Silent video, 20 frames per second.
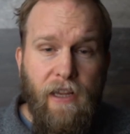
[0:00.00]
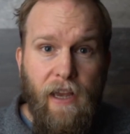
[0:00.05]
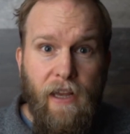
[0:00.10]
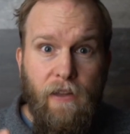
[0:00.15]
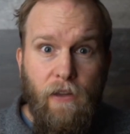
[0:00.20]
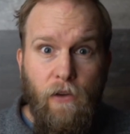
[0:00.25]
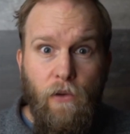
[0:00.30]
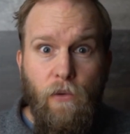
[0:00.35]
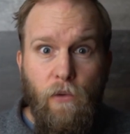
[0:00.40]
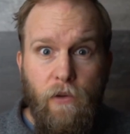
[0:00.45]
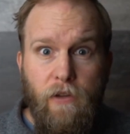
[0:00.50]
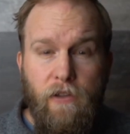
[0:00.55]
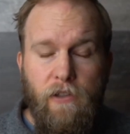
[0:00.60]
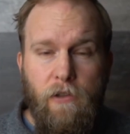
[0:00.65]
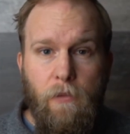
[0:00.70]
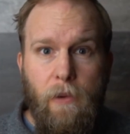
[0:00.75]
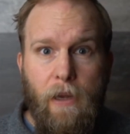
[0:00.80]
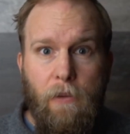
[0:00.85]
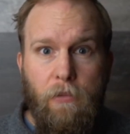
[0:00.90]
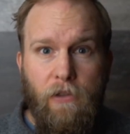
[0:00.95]
And in order to
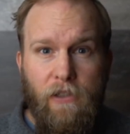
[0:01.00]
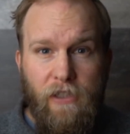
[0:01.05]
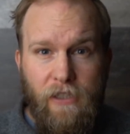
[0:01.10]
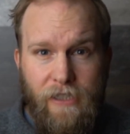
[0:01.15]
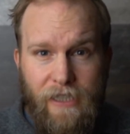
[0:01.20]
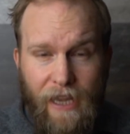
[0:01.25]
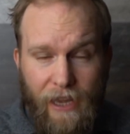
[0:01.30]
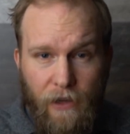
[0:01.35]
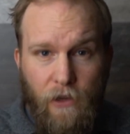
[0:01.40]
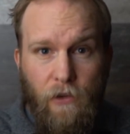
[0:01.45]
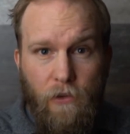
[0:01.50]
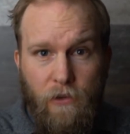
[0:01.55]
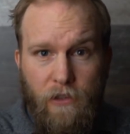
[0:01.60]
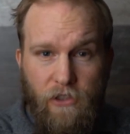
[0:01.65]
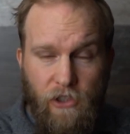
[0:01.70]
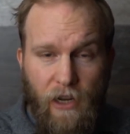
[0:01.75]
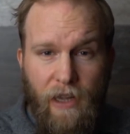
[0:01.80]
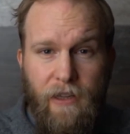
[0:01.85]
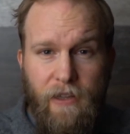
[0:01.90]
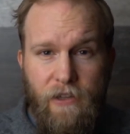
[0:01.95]
be able to tackle the
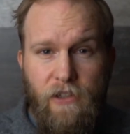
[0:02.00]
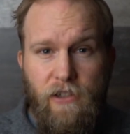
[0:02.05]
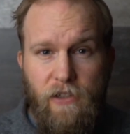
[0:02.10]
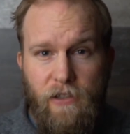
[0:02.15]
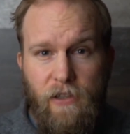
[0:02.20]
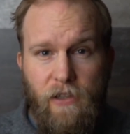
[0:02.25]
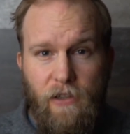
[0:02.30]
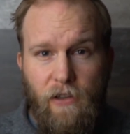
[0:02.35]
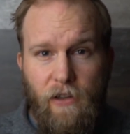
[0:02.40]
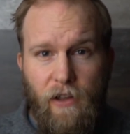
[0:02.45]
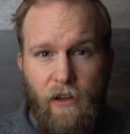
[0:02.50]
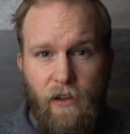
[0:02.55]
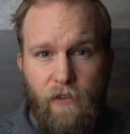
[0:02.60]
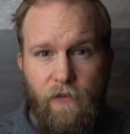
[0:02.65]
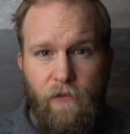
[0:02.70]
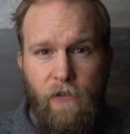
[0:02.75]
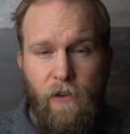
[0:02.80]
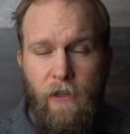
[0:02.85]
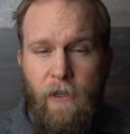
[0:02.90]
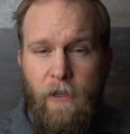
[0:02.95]
challenges in your life,